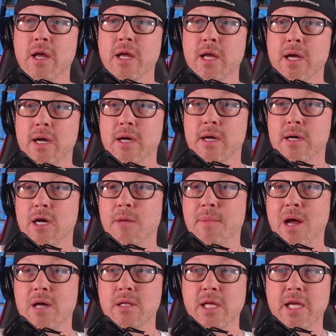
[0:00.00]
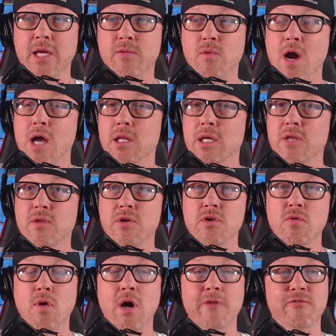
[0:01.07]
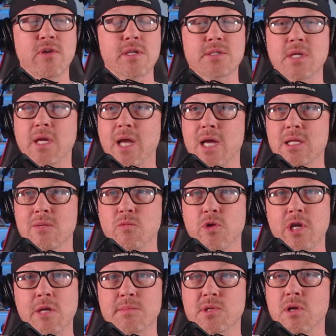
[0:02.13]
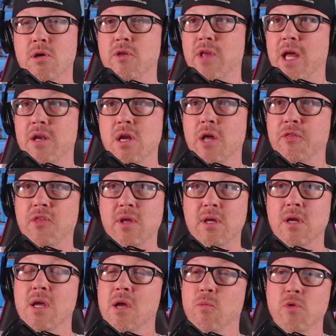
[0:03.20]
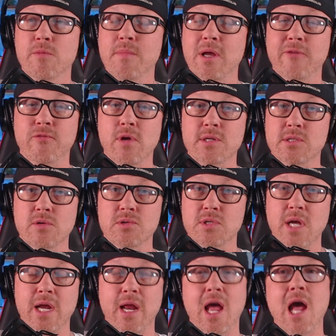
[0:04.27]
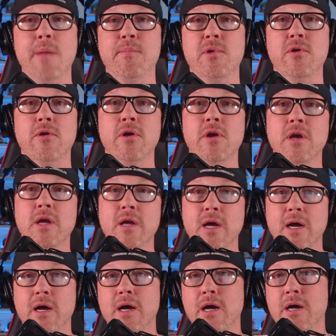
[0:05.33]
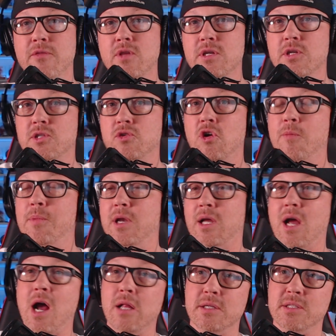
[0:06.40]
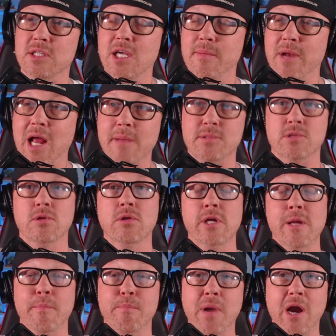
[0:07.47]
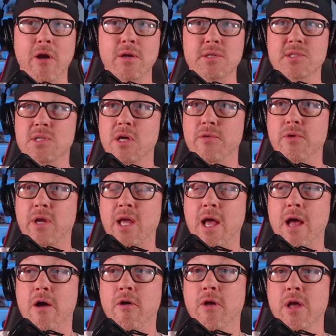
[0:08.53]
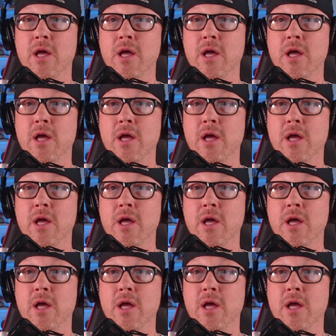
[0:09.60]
uh, about Lincoln Riley and the new offense and Caleb Williams and all that. Nothing would make Fresno State happier uh, than to show up at the Coliseum and absolutely embarrass Southern Cal.